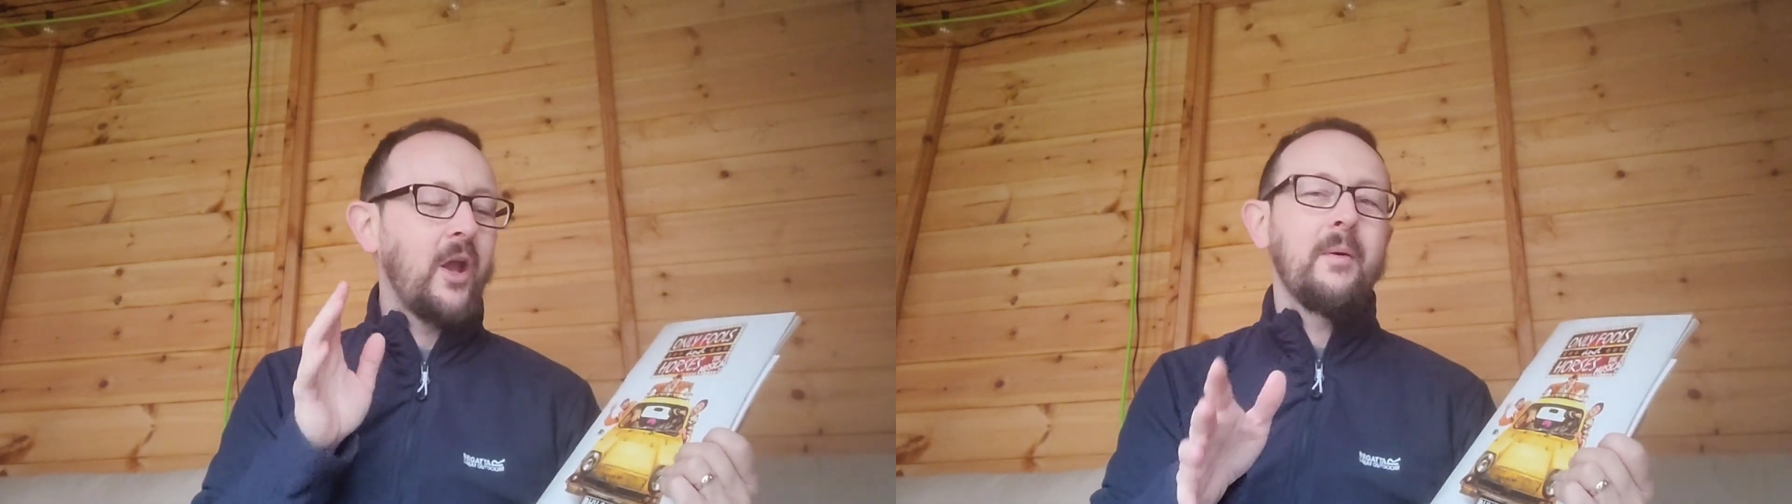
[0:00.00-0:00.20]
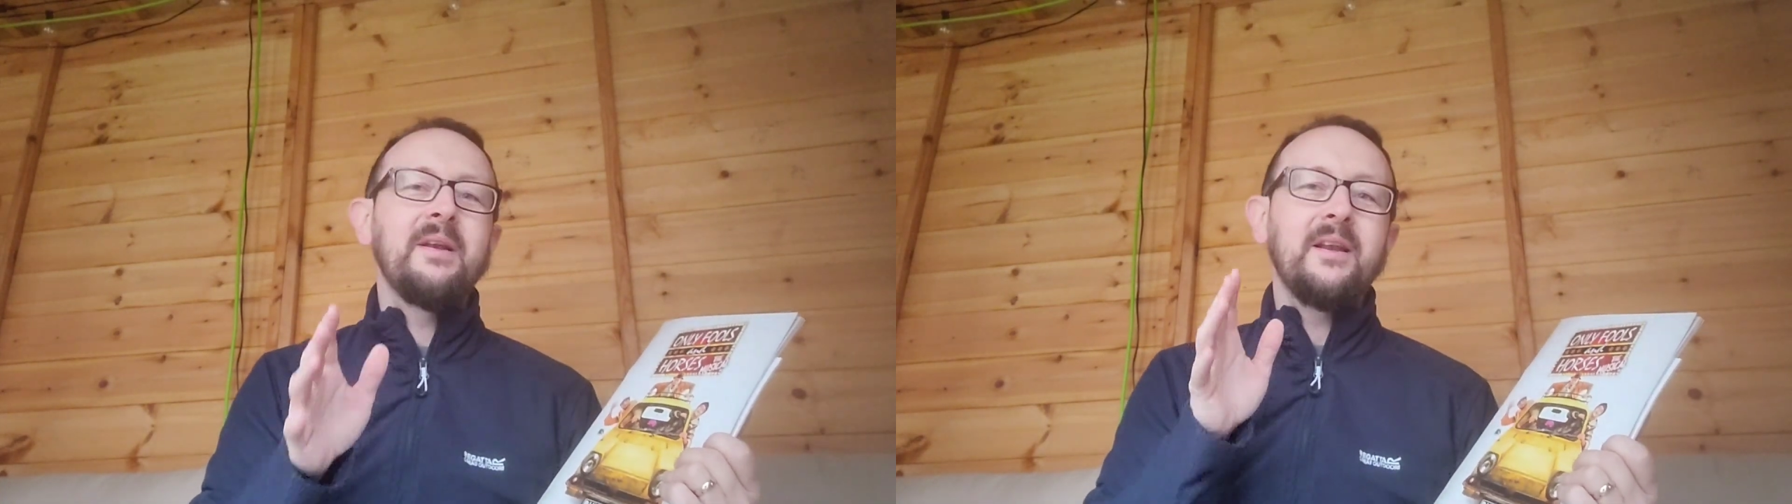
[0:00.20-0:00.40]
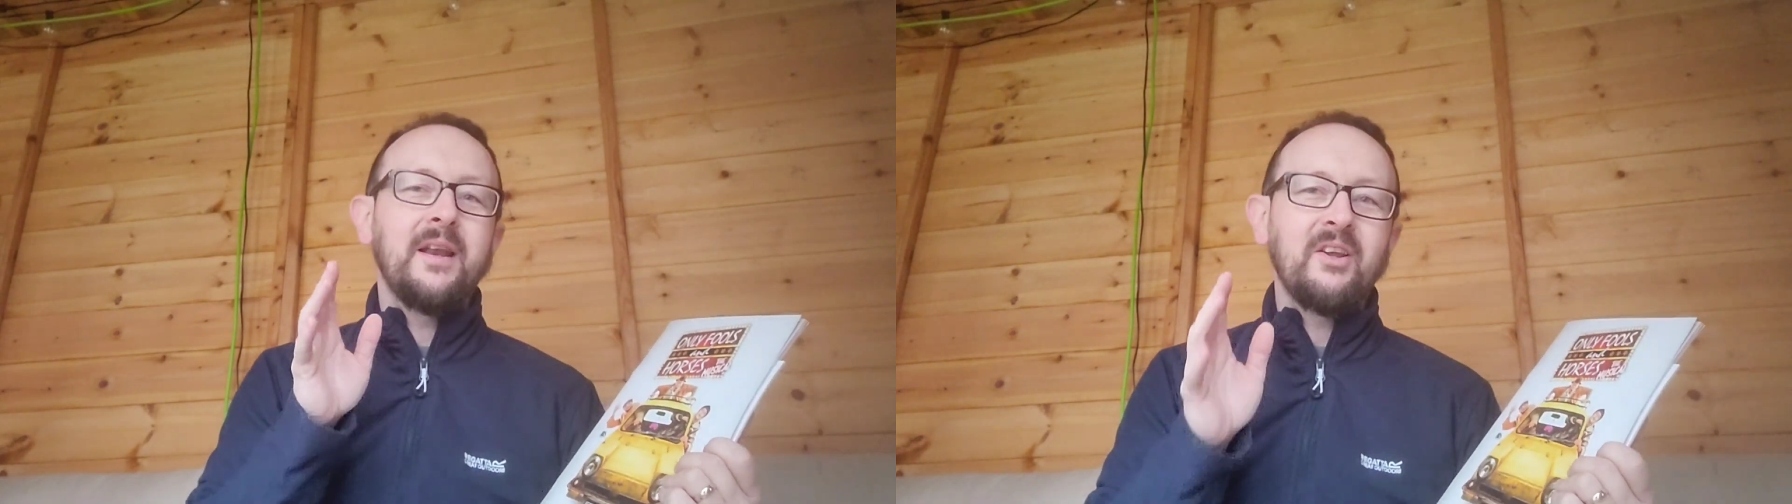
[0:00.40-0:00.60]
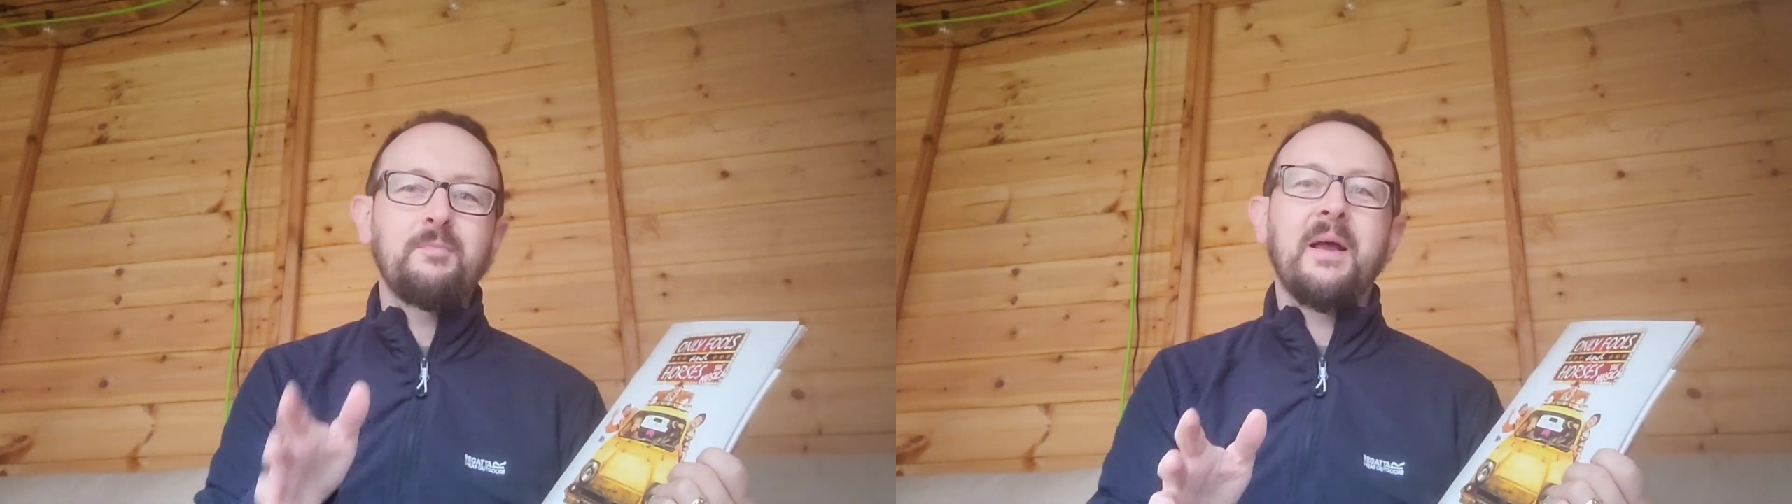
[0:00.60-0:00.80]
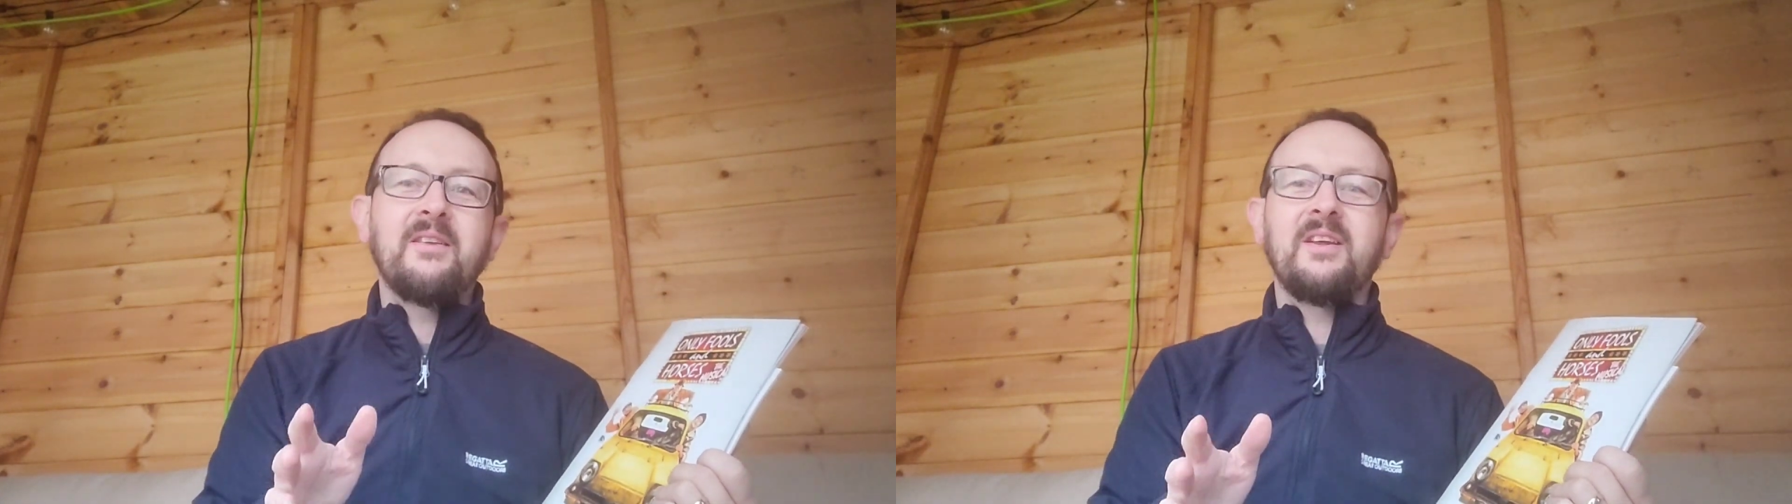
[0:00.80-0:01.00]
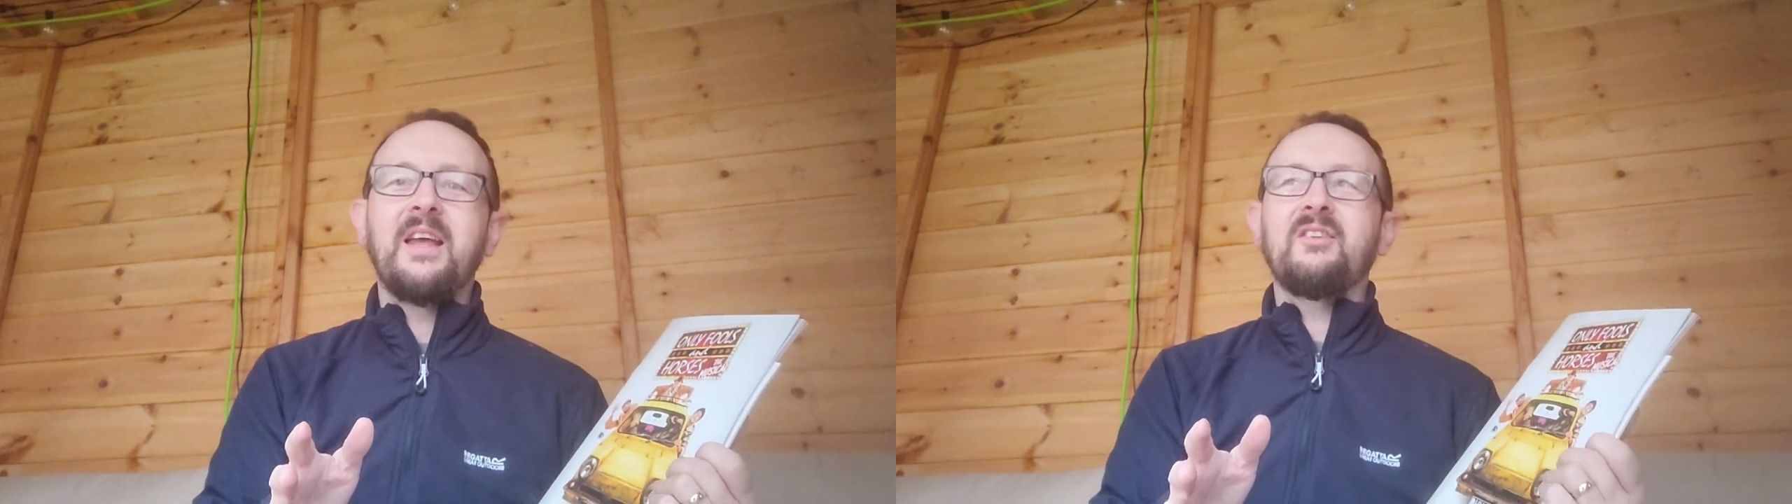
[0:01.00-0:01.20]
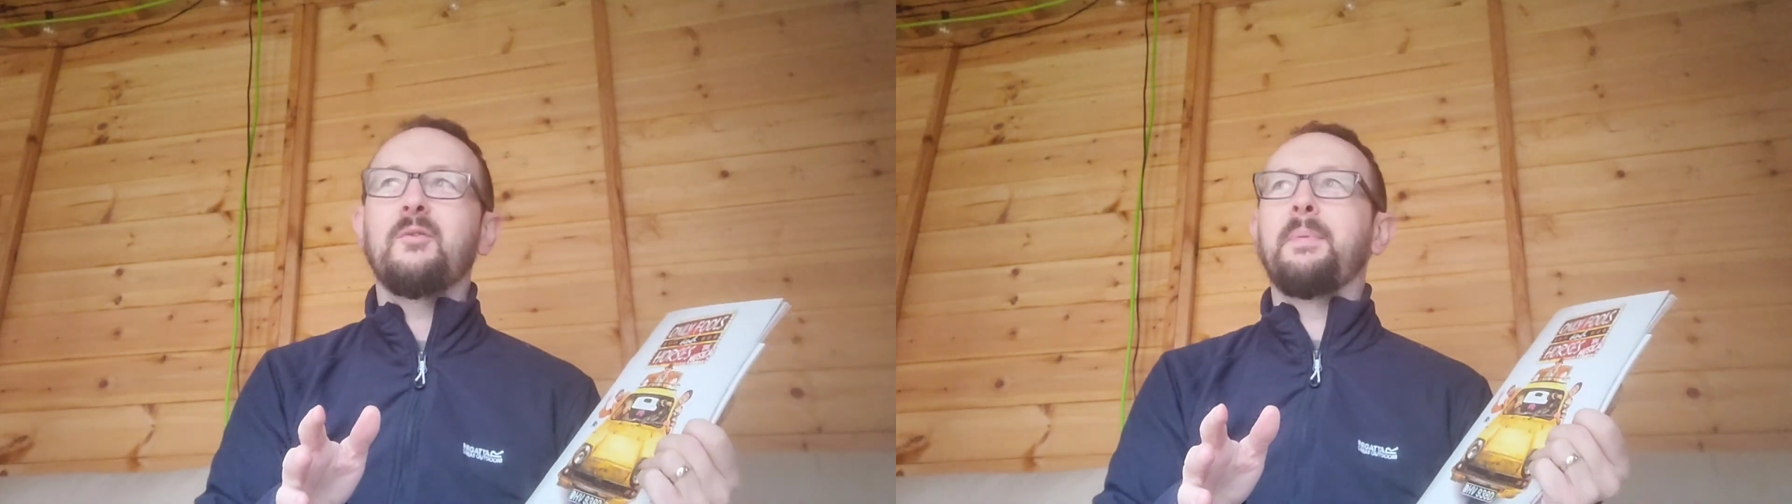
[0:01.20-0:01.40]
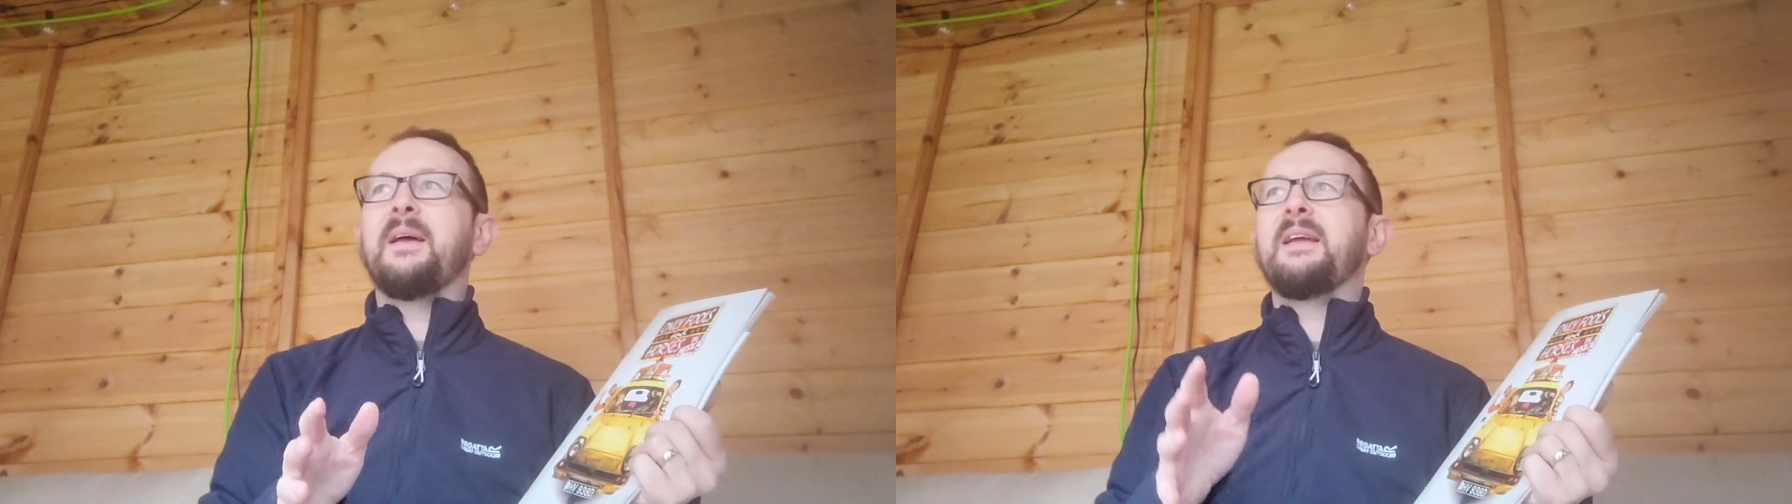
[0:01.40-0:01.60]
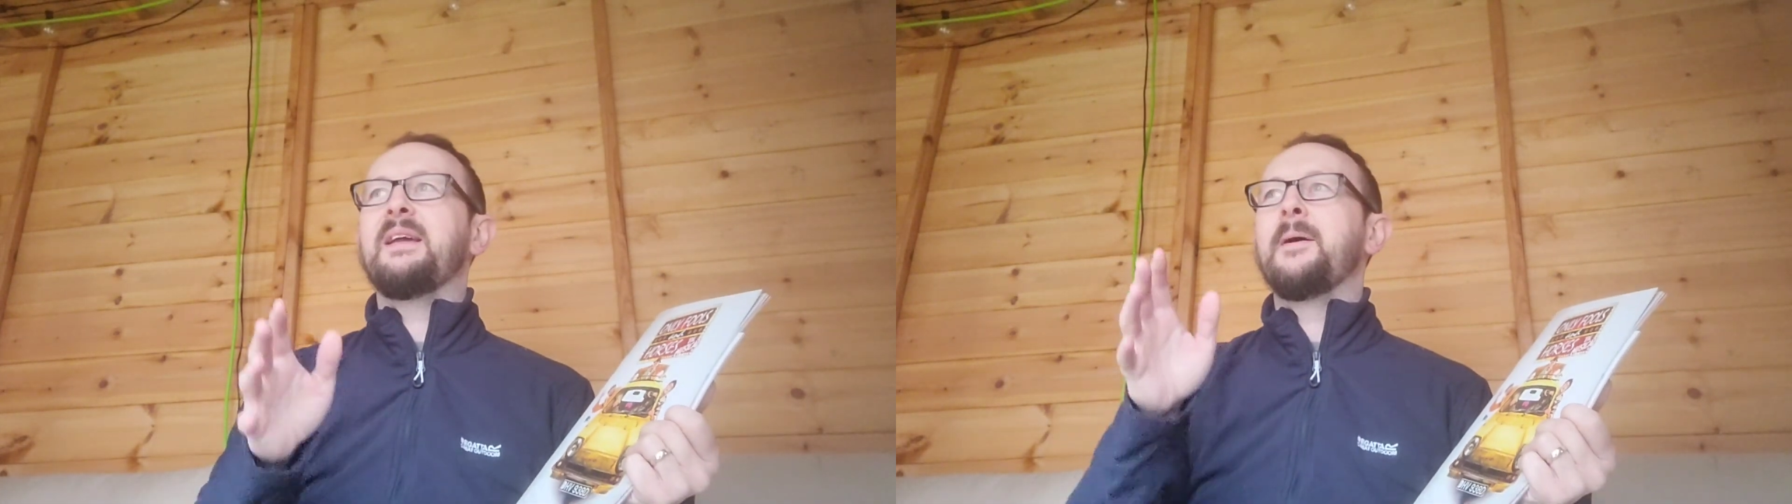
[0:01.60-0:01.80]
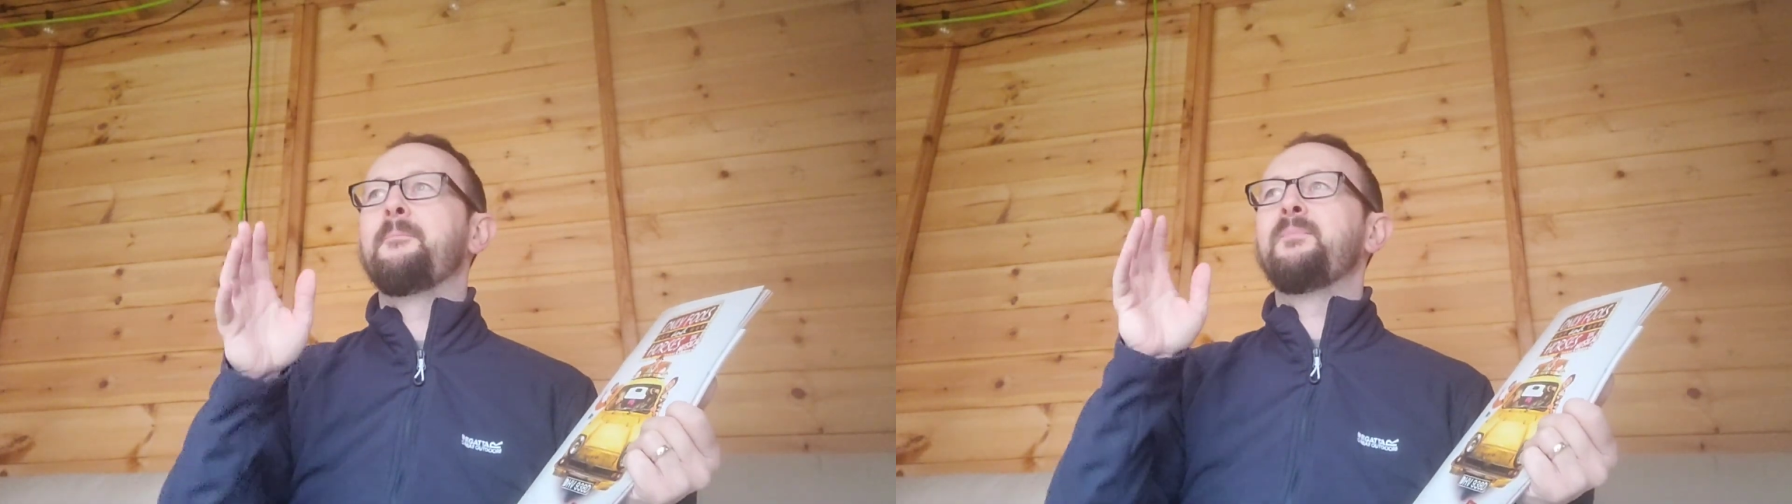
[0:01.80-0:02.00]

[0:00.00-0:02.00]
going in and expecting it to be